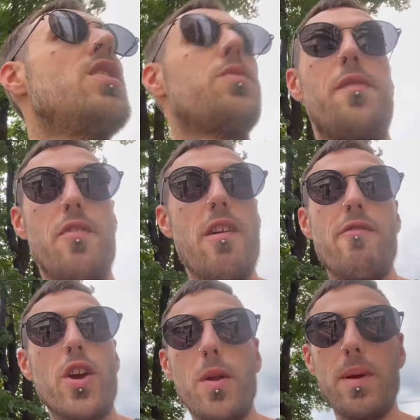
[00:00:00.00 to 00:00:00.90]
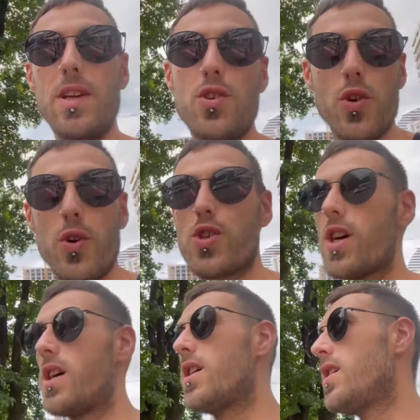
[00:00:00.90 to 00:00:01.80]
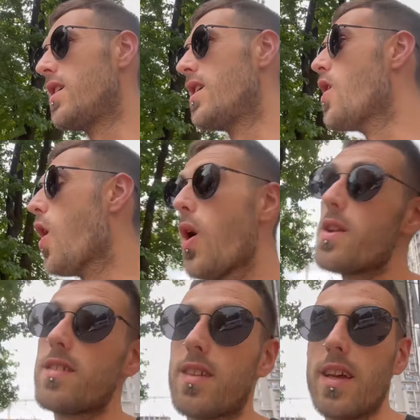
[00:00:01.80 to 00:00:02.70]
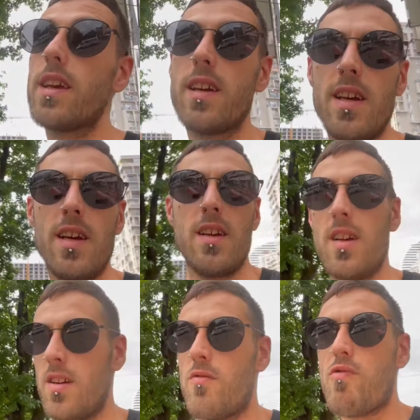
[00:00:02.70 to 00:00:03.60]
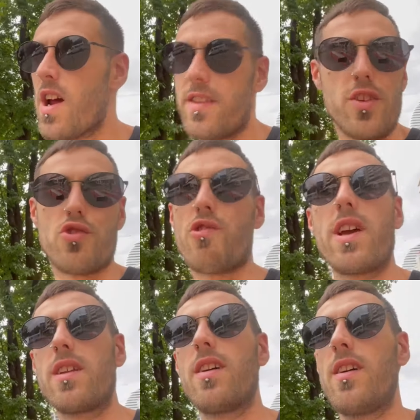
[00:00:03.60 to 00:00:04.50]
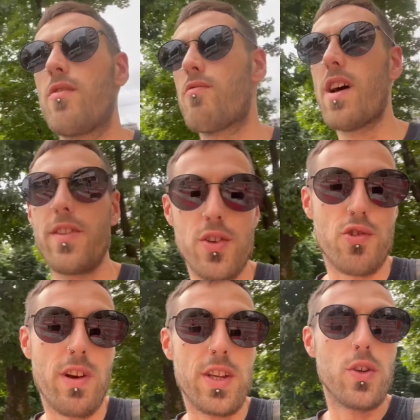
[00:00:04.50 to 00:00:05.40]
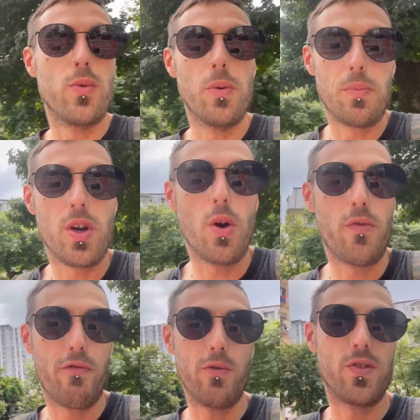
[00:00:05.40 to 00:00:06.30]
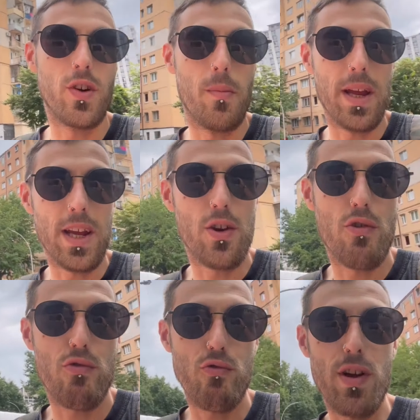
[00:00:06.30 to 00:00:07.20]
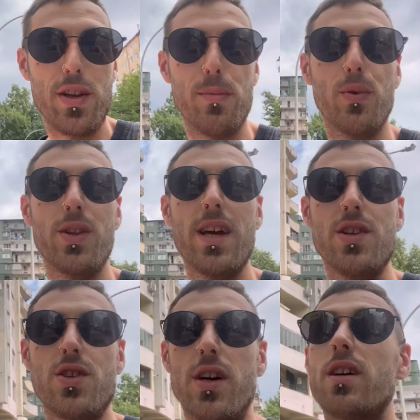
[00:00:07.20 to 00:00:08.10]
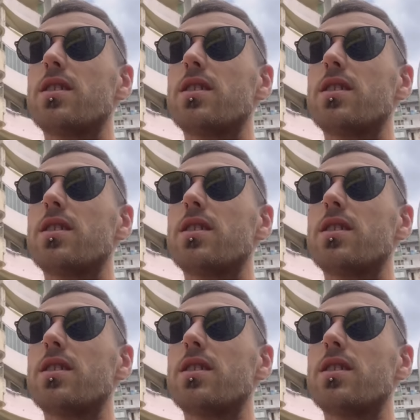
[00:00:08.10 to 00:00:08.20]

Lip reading: So if you're ever going to be in Georgia, honestly, ride the train, you will go through some incredible nature.